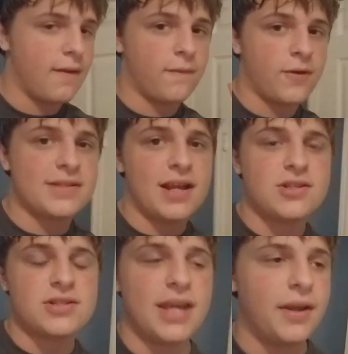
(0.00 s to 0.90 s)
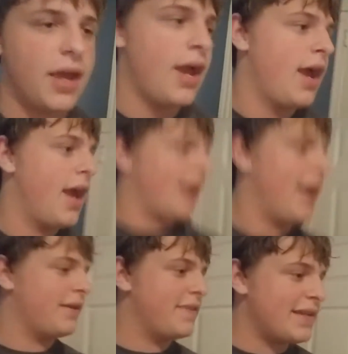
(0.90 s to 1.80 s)
for a touchdown.
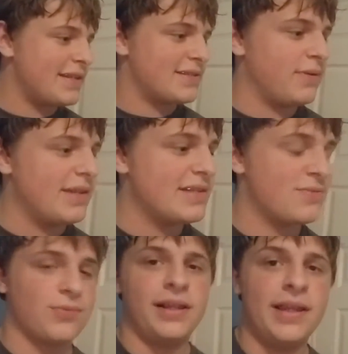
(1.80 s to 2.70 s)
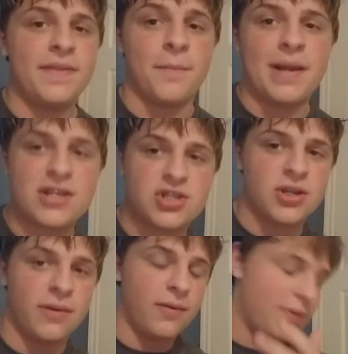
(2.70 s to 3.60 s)
And this was really the best show.